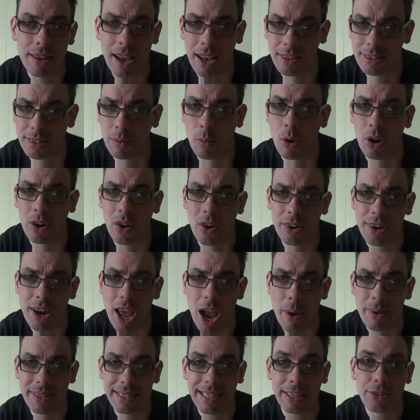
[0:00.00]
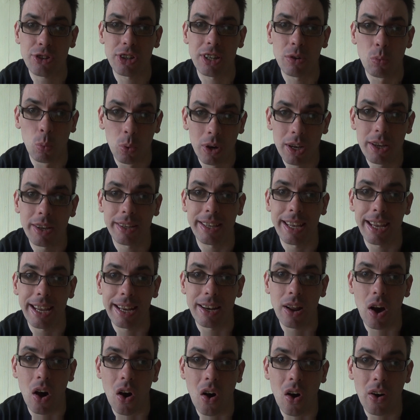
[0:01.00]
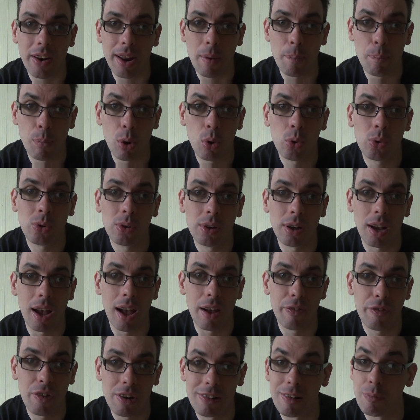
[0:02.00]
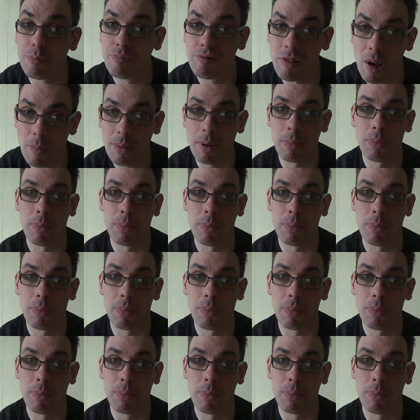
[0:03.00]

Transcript: someone I know is actually working on a book for a proper